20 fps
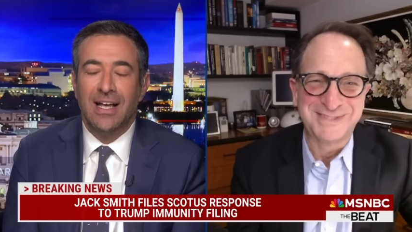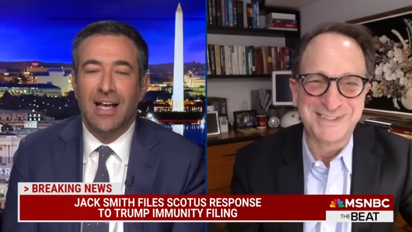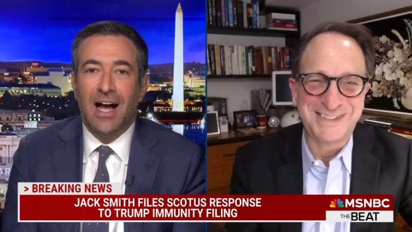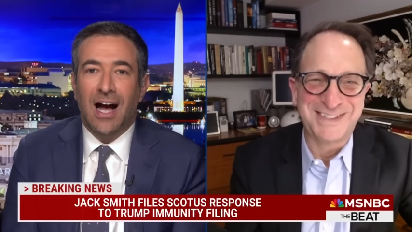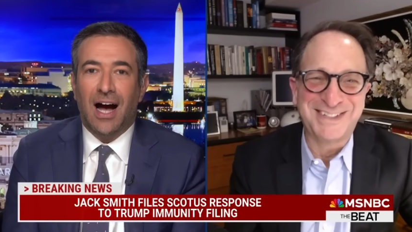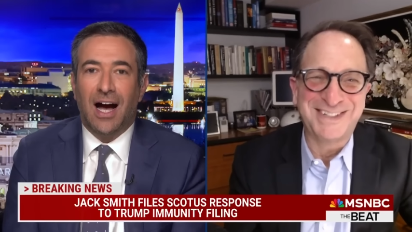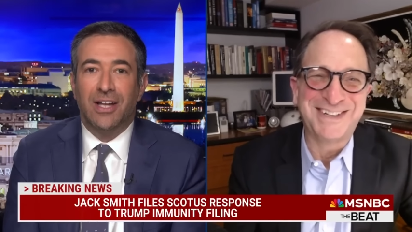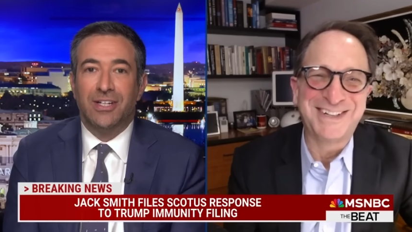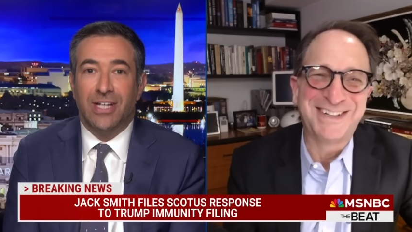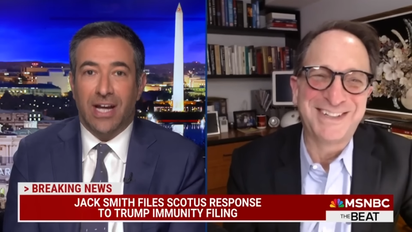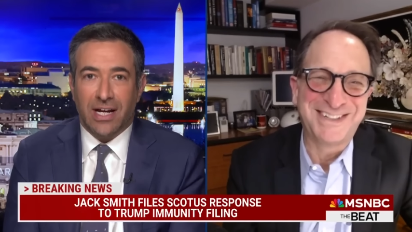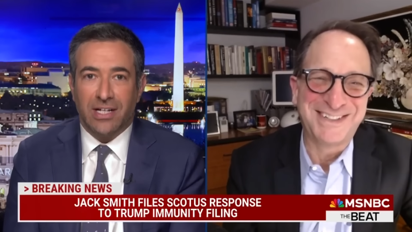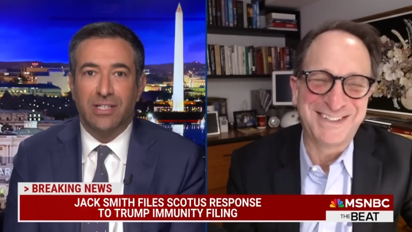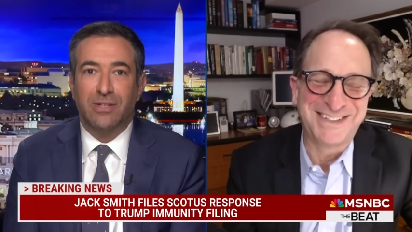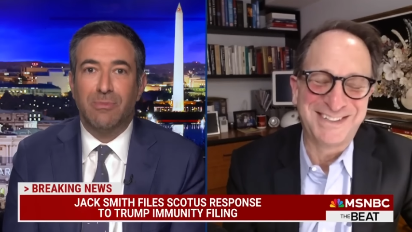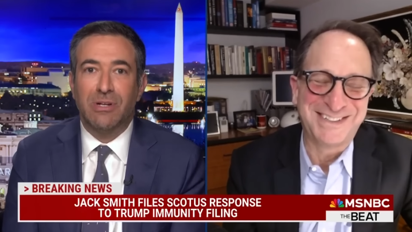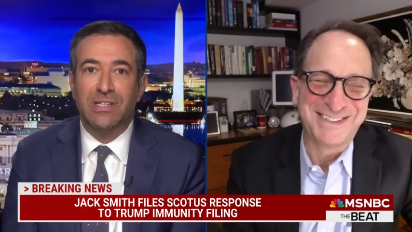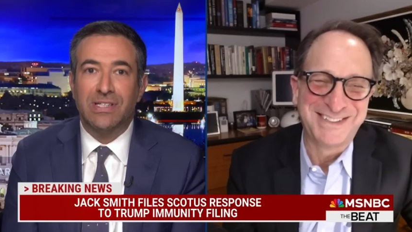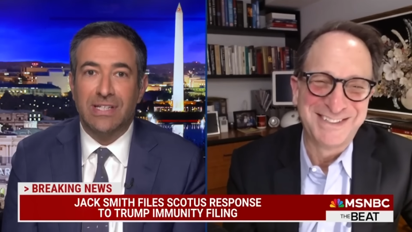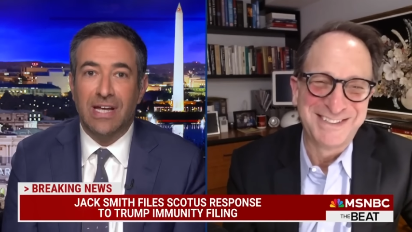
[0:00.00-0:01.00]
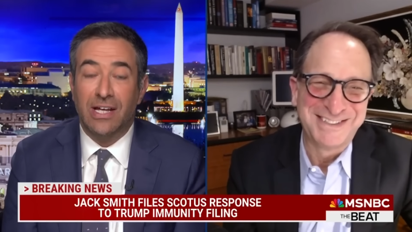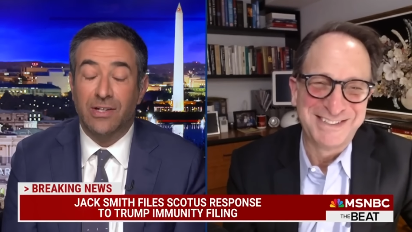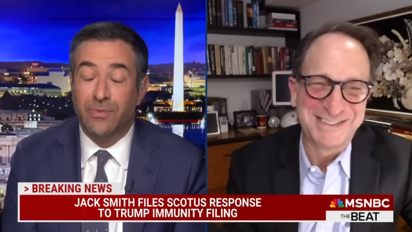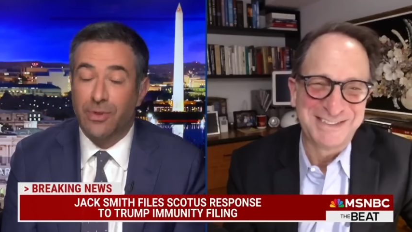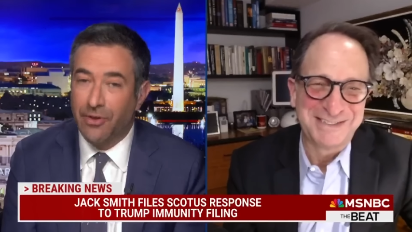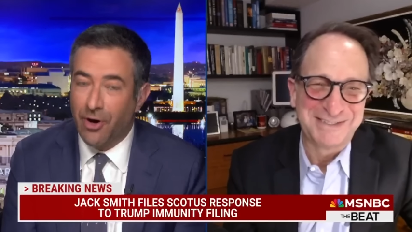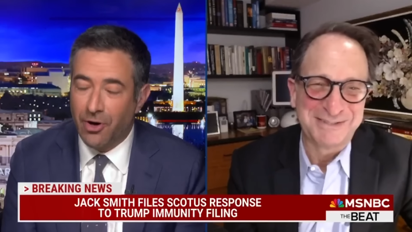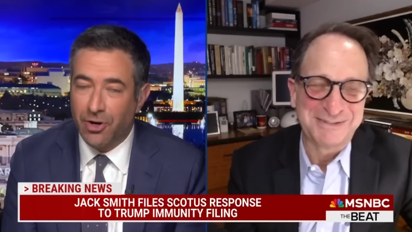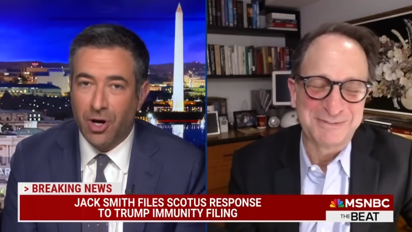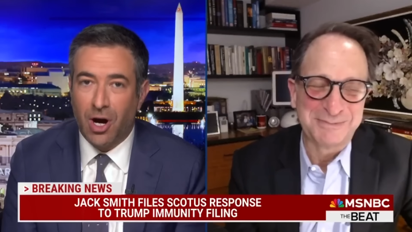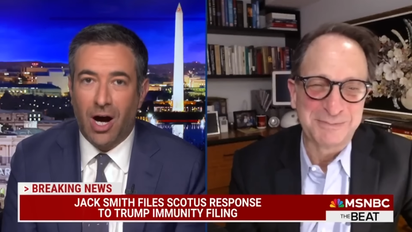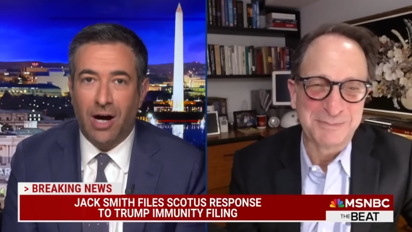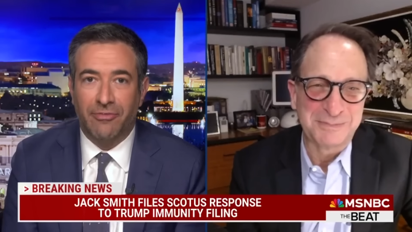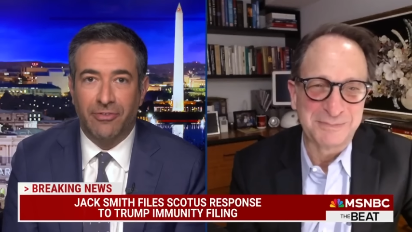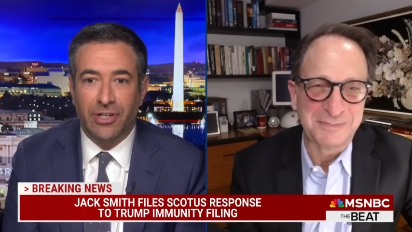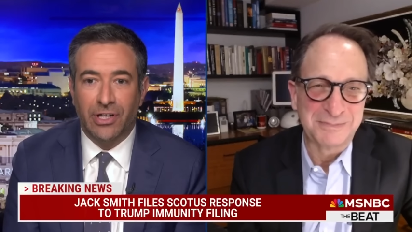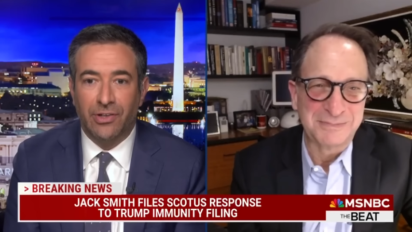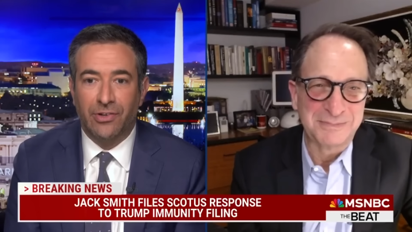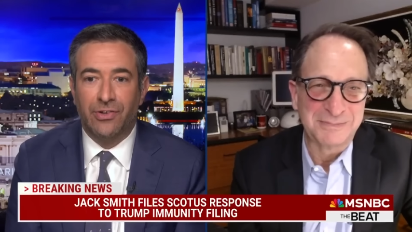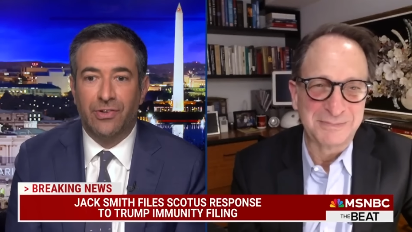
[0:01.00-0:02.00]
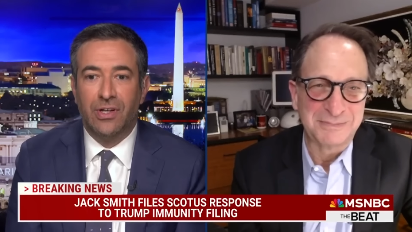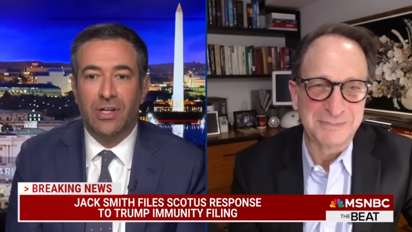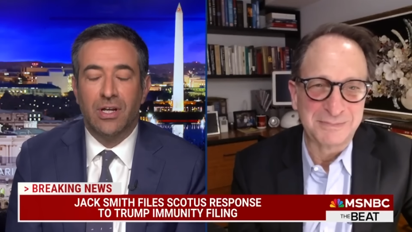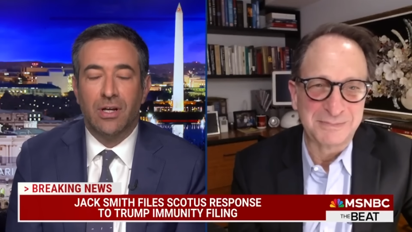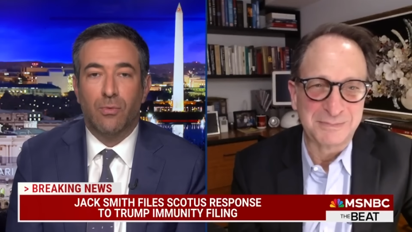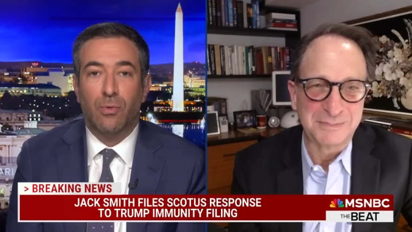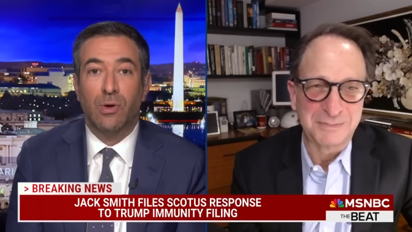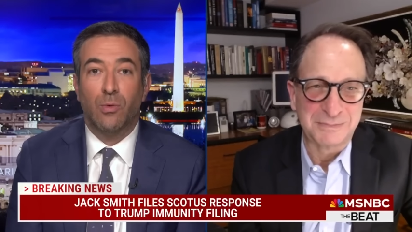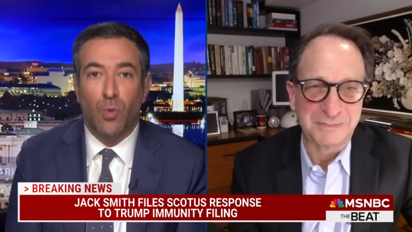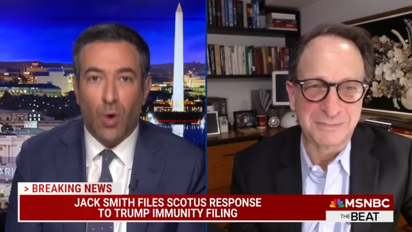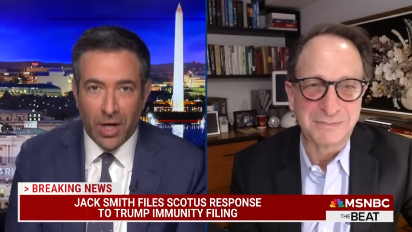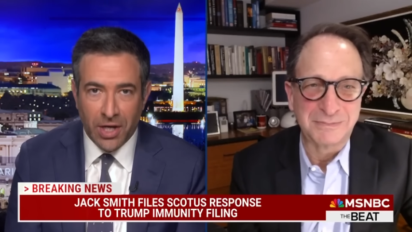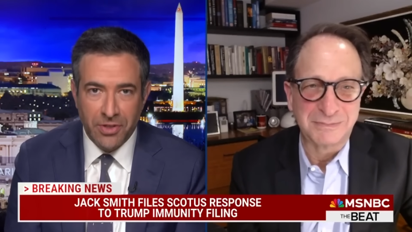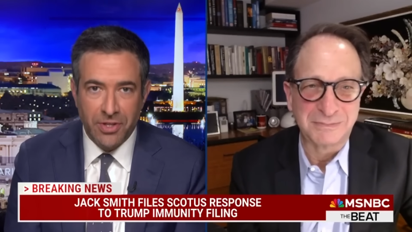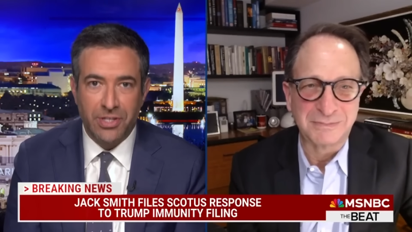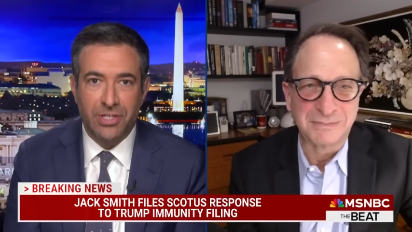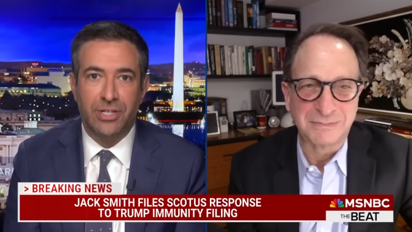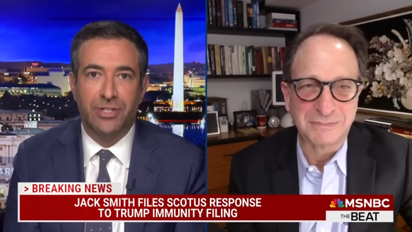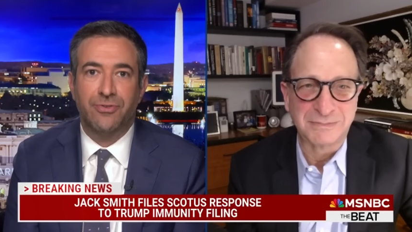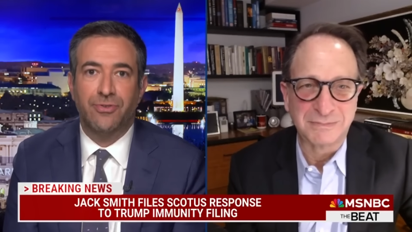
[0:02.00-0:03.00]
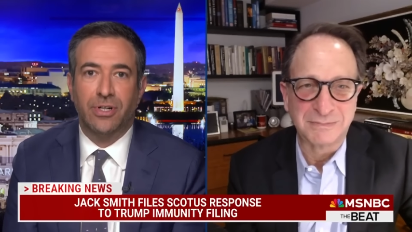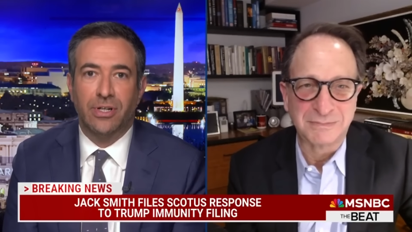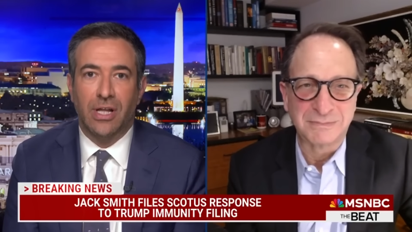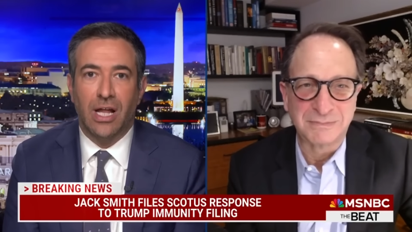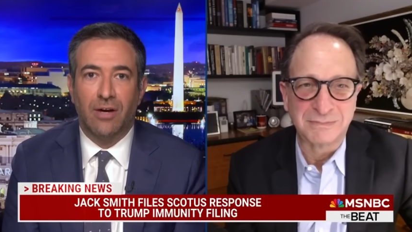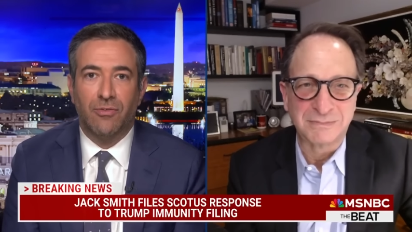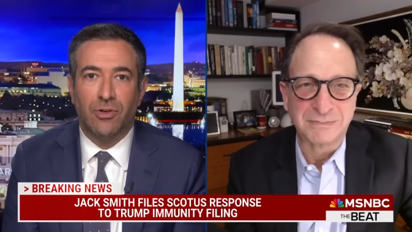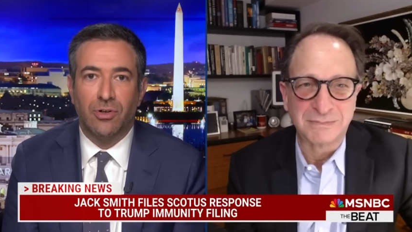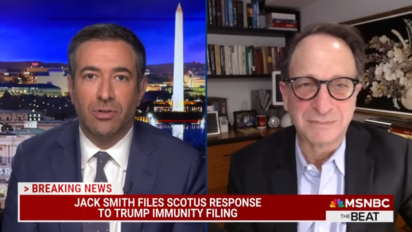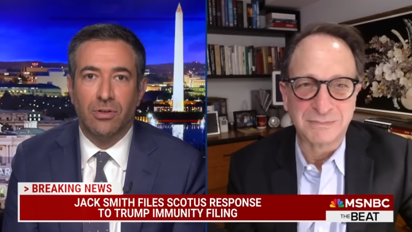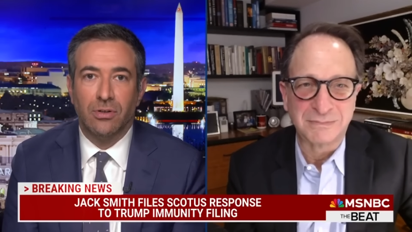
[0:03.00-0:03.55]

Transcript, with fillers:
Speaker 1: Uh, Jack Smith says, with all confidence, we won at the district level,